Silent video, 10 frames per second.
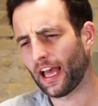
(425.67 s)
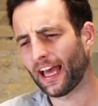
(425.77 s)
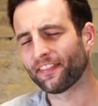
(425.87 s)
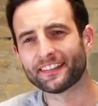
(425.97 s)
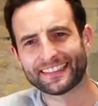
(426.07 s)

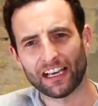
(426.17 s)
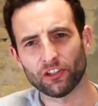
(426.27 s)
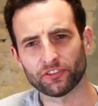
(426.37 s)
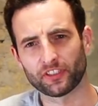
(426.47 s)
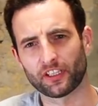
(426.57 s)
the
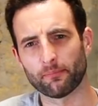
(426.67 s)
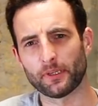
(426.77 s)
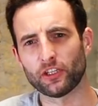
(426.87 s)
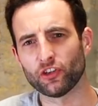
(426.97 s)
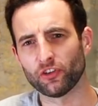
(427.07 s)
delta can
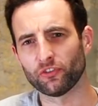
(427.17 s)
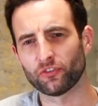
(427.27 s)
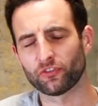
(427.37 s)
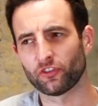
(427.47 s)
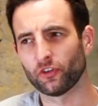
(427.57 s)
be
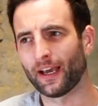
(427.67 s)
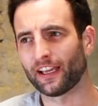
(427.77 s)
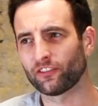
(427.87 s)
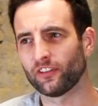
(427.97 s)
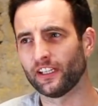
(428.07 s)
used to
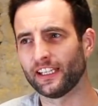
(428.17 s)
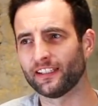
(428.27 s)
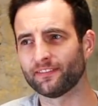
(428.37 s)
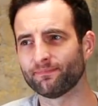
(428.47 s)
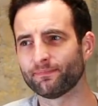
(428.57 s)

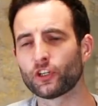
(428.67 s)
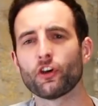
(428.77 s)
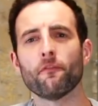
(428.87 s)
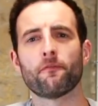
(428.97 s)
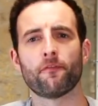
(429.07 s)
actually
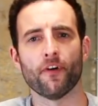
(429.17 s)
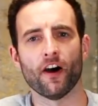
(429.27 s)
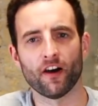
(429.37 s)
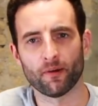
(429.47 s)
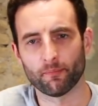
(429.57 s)

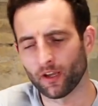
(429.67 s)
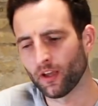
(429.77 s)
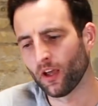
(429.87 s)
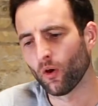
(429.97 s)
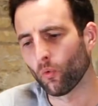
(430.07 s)
confirm
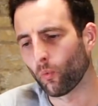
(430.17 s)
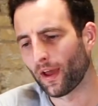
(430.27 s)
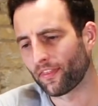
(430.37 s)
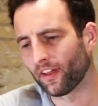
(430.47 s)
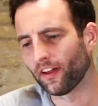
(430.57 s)

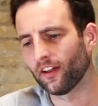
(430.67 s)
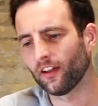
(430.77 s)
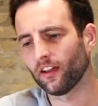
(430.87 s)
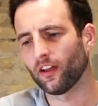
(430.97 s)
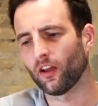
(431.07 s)
whether
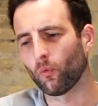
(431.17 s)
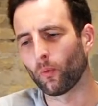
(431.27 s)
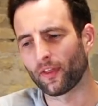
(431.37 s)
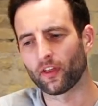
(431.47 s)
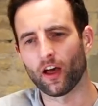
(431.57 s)

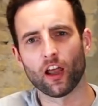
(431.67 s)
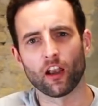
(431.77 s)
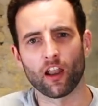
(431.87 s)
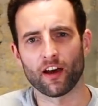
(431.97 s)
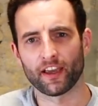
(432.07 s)
a
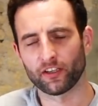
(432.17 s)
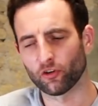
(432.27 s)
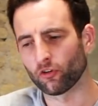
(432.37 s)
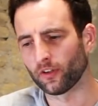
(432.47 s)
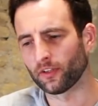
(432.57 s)
line
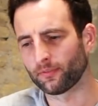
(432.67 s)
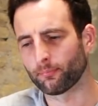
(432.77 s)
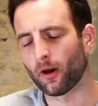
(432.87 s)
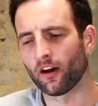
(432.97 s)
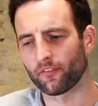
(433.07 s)
or a
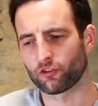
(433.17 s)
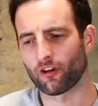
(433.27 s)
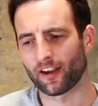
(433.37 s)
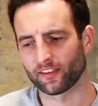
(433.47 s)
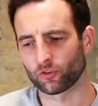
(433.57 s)
part of the
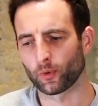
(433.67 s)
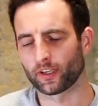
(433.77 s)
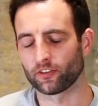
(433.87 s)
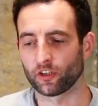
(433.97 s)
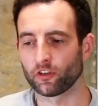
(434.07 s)
track is
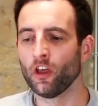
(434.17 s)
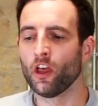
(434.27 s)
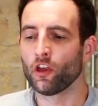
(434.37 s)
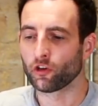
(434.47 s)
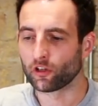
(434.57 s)
quicker. So
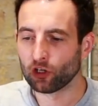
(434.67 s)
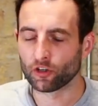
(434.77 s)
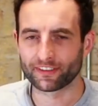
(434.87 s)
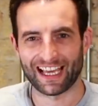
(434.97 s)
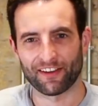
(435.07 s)
you'd
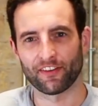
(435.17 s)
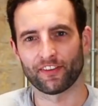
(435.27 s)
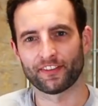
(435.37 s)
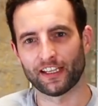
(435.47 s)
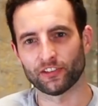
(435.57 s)
look down at
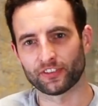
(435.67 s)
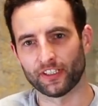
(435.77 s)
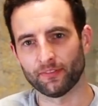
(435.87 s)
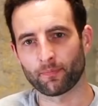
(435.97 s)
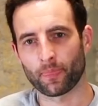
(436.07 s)
the
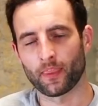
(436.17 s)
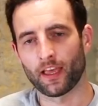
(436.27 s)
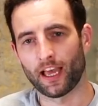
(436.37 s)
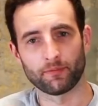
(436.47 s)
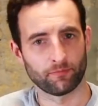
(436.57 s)
delta,
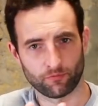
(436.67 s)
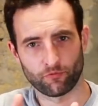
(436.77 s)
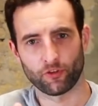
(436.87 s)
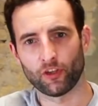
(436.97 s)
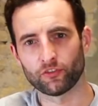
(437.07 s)
and
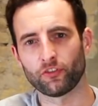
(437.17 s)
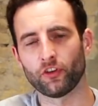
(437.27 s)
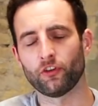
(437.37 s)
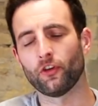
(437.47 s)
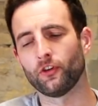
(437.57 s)
for those of
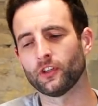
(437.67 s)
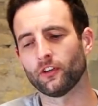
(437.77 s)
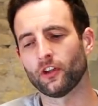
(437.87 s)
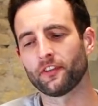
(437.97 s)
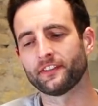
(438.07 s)
you who
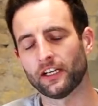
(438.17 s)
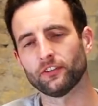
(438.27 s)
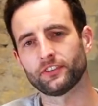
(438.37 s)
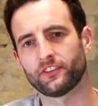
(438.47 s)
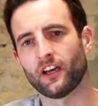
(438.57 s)
don't know, the
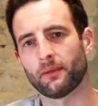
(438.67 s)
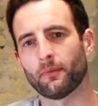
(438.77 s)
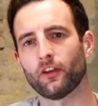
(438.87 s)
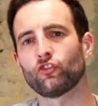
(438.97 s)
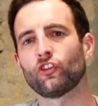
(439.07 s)
delta
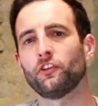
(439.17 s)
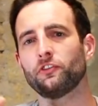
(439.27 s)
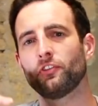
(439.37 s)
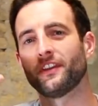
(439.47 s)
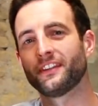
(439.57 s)
timer
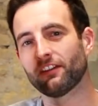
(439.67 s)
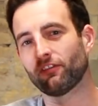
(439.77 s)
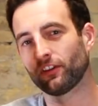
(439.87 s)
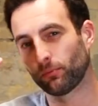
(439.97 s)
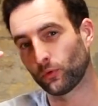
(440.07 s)
shows you the
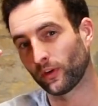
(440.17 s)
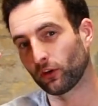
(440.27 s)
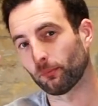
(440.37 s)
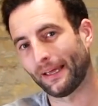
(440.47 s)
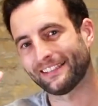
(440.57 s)
difference between
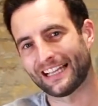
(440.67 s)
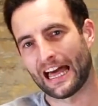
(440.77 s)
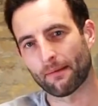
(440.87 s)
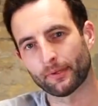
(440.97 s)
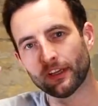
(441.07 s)
your best
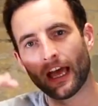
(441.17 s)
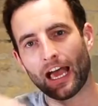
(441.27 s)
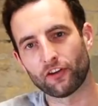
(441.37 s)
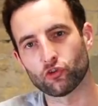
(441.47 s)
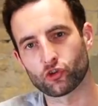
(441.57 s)
lap
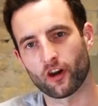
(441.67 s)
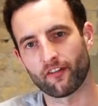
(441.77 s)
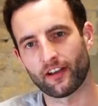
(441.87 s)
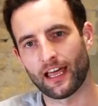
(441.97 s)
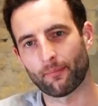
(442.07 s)
and your
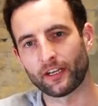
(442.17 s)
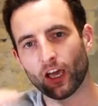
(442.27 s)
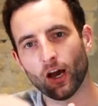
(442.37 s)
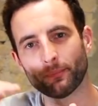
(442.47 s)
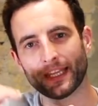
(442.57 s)
current lap, and
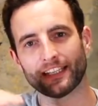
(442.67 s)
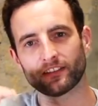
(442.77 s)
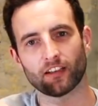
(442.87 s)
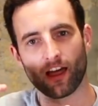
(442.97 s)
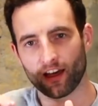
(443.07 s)
it
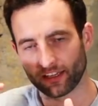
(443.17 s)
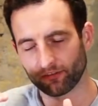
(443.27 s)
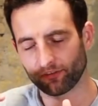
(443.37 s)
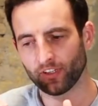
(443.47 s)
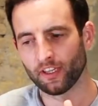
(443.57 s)
updates
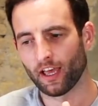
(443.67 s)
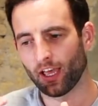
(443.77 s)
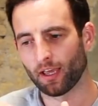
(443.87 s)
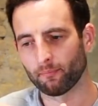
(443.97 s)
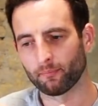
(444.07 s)
live
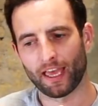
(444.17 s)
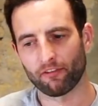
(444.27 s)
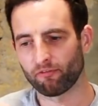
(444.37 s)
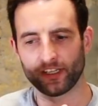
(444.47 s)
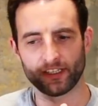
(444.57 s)

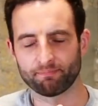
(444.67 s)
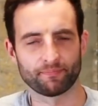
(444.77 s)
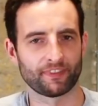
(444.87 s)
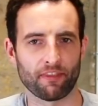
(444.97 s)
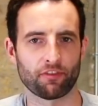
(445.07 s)

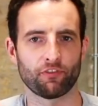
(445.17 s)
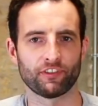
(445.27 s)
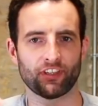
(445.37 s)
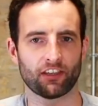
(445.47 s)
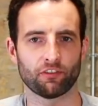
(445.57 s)
every 1/10 of a
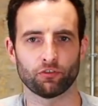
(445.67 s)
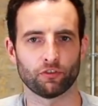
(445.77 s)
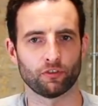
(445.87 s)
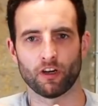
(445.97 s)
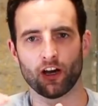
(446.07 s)
second
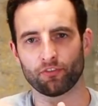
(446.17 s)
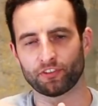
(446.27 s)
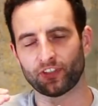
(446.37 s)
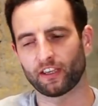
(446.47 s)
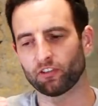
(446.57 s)
or half a
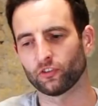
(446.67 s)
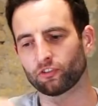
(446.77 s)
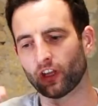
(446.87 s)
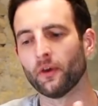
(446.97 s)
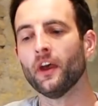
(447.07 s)
second or
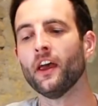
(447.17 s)
so